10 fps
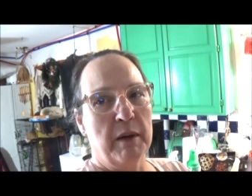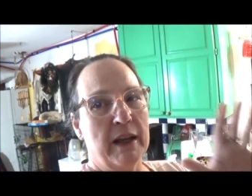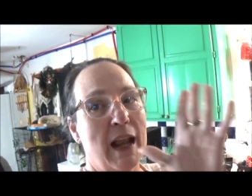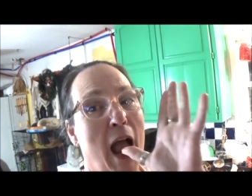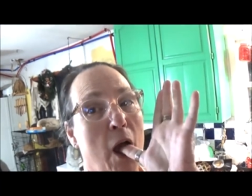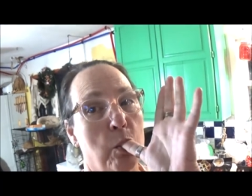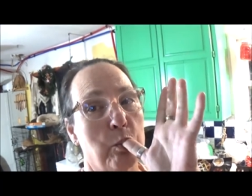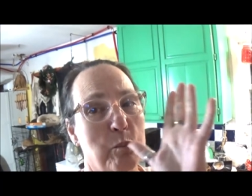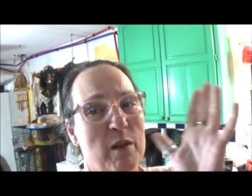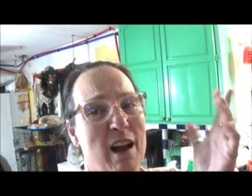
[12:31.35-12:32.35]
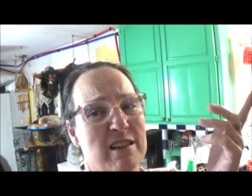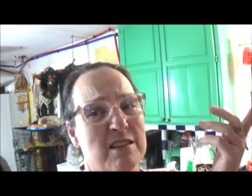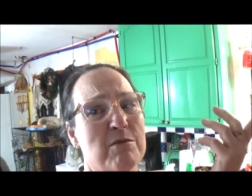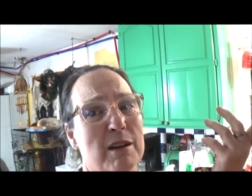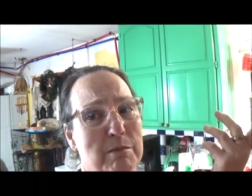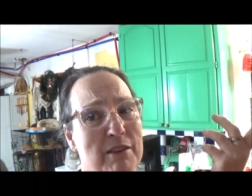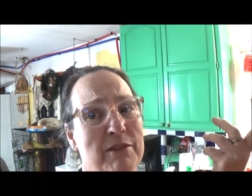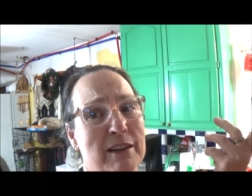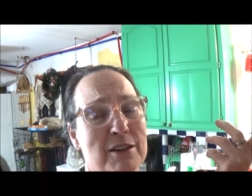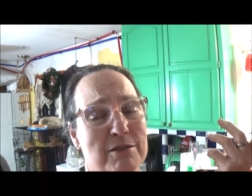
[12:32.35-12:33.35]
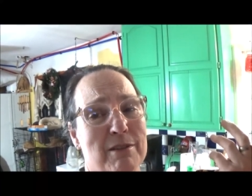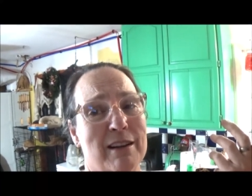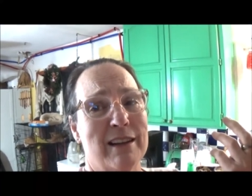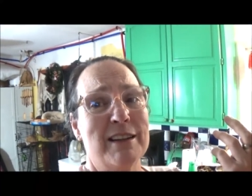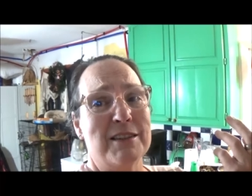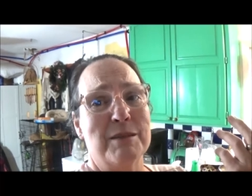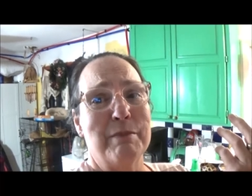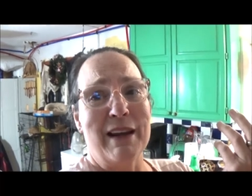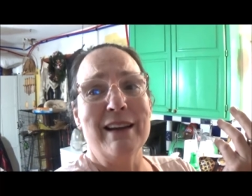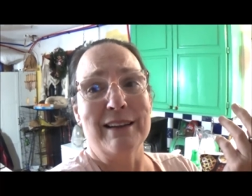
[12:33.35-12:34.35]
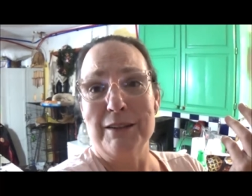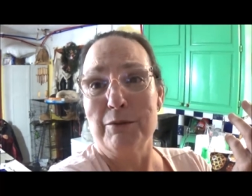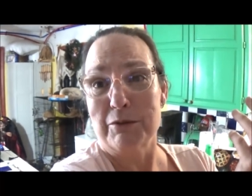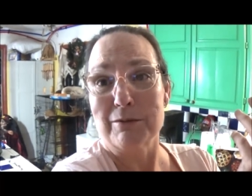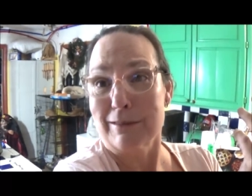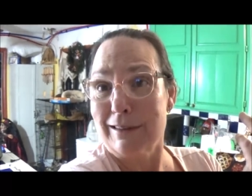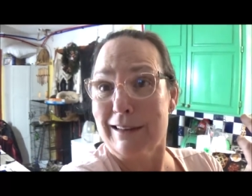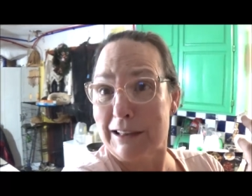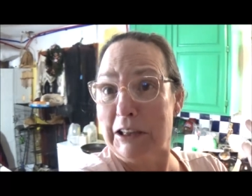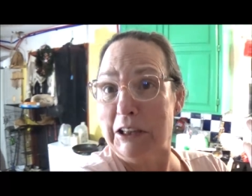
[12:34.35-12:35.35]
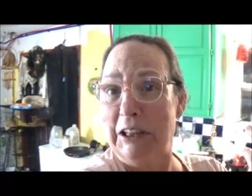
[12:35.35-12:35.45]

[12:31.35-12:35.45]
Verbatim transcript: but I did run my fingers around the edge of the pan and it was really good.